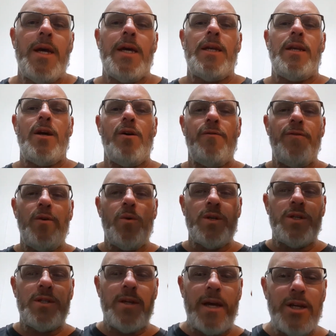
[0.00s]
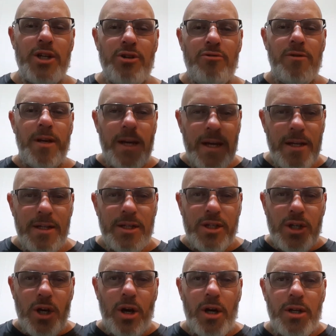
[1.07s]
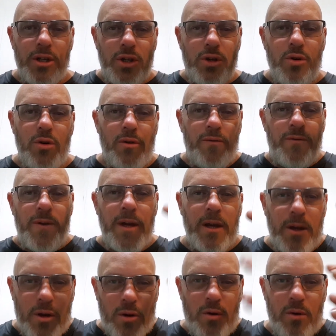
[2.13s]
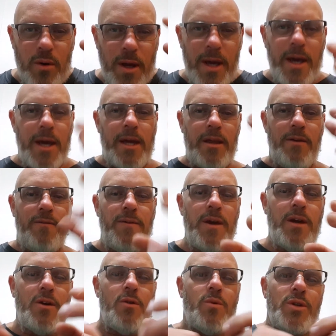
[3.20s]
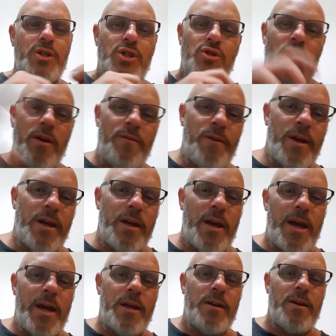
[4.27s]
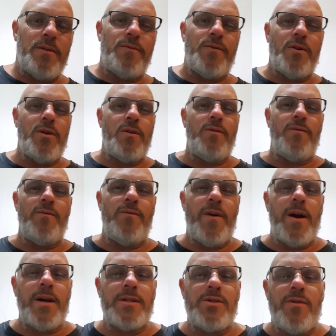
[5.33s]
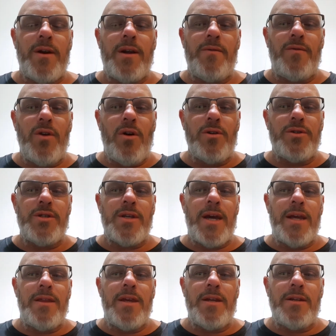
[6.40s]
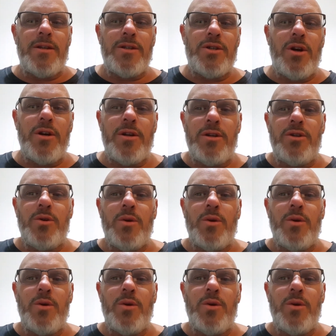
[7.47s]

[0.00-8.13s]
Now, if you were stationary inside your vehicle and the vehicle was traveling at a very fast rate of knots and then decided to do